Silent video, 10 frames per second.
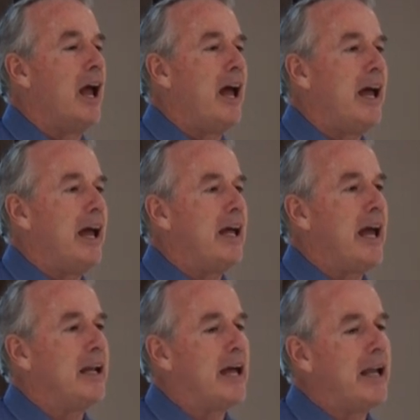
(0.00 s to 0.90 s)
And, and,
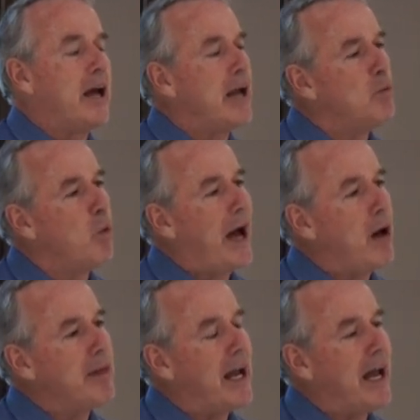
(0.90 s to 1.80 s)
and, and, and
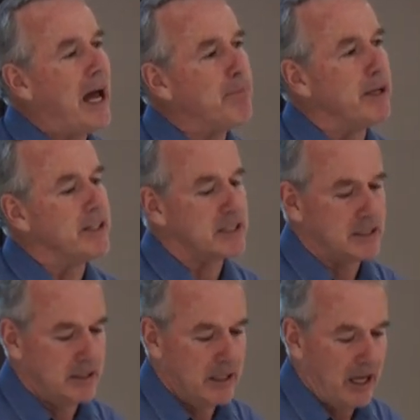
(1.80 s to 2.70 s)
how that
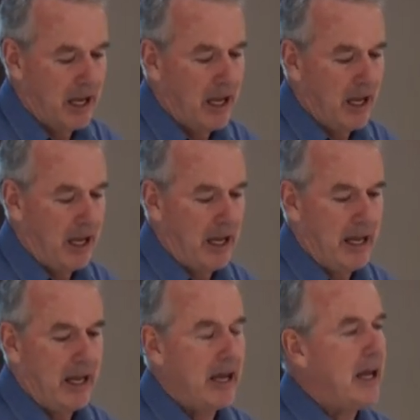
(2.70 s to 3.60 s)
happens. And,
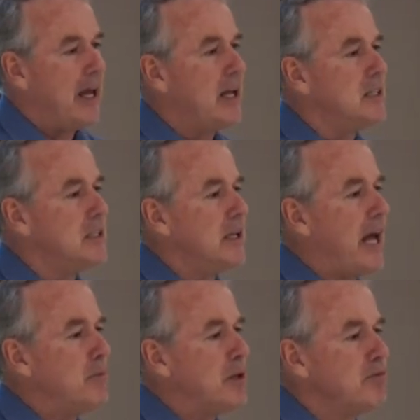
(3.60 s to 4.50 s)
and,
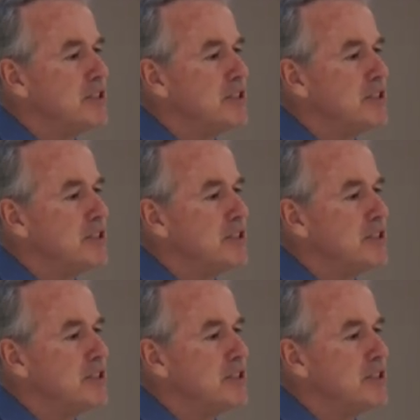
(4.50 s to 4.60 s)
and with